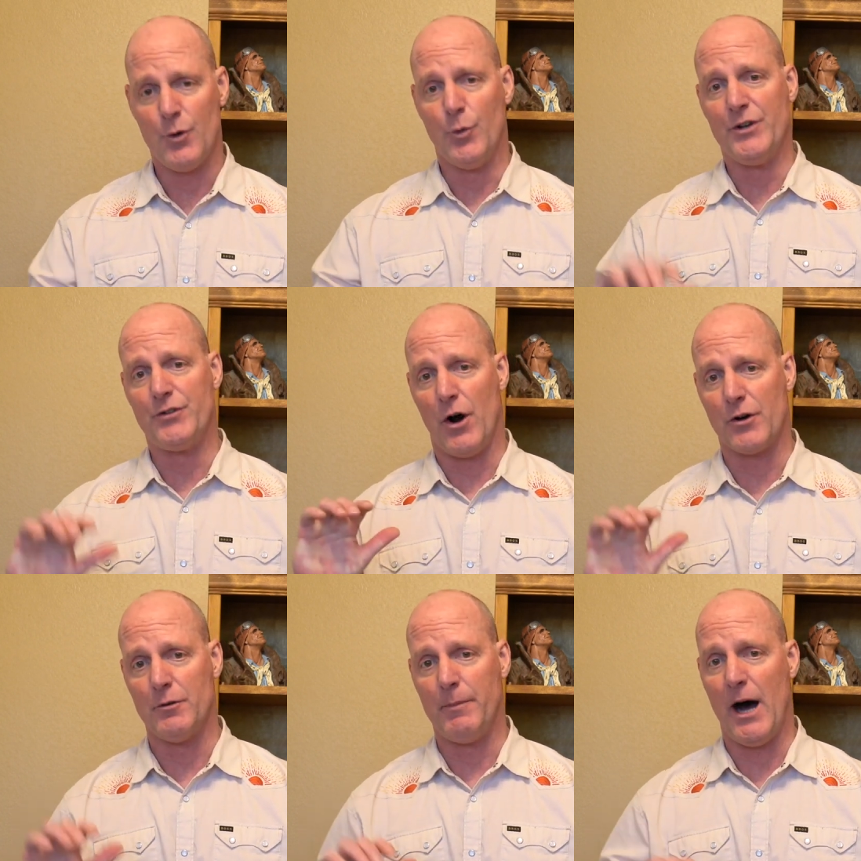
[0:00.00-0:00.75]
We
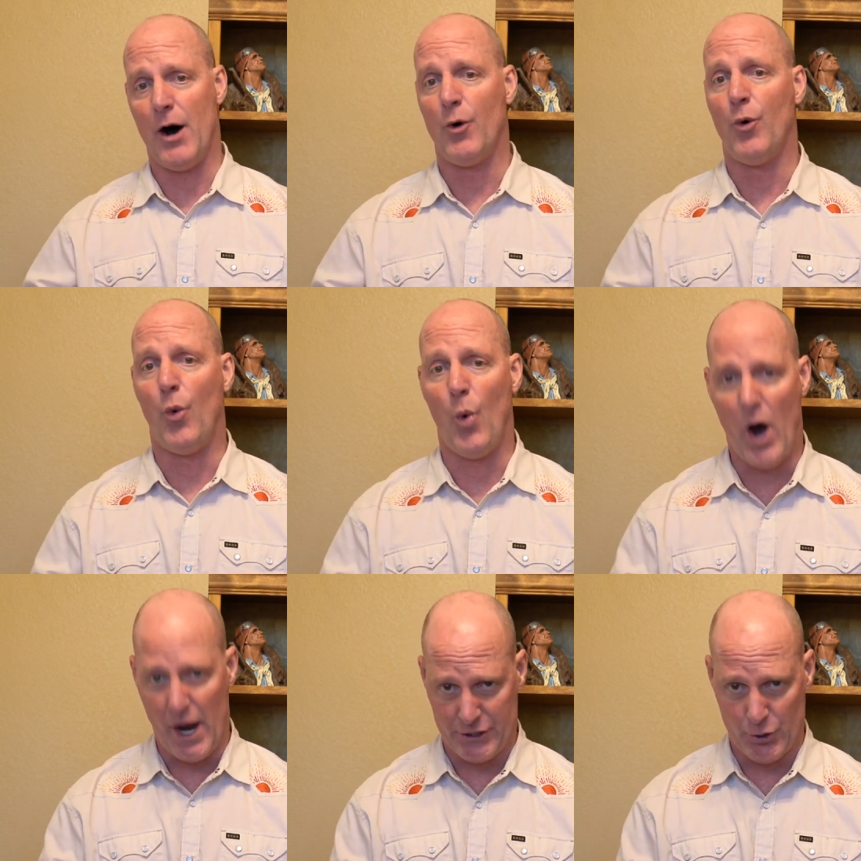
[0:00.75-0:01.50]
talked about
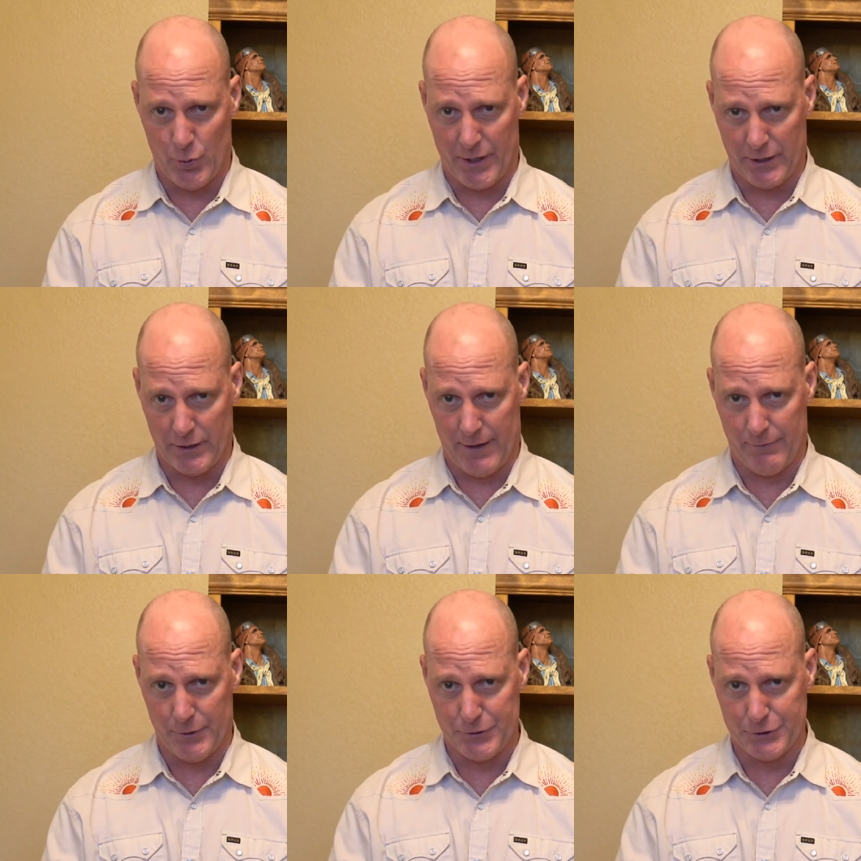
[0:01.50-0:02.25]
why you want to
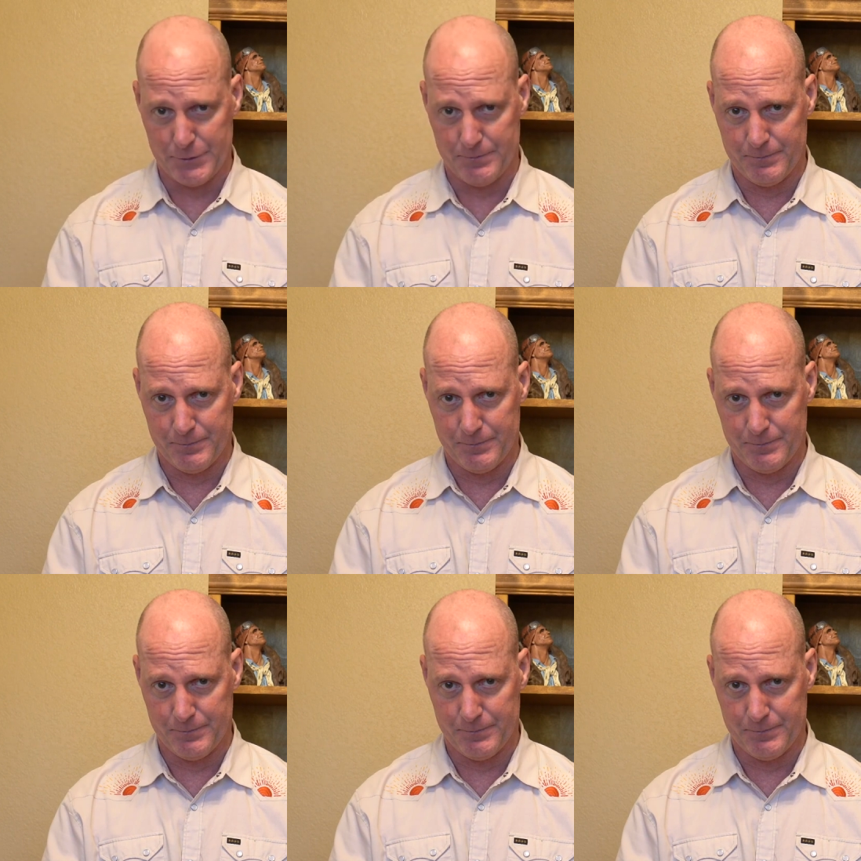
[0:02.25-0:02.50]
leverage.